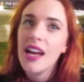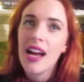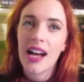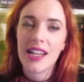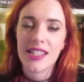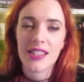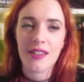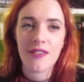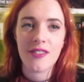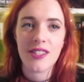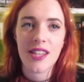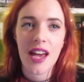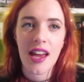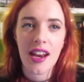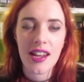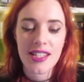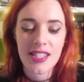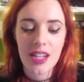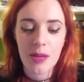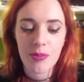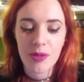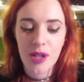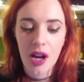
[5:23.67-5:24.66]
as I've said, I
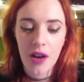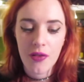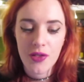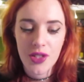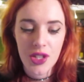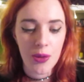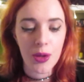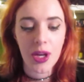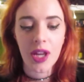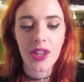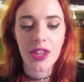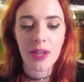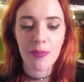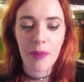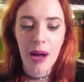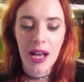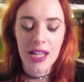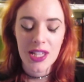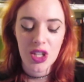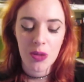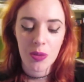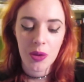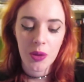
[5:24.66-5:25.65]
slipped off doing it the
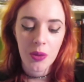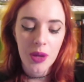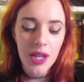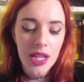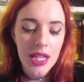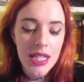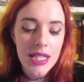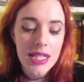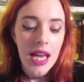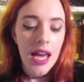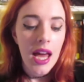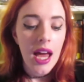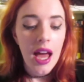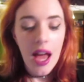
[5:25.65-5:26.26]
past couple of weeks.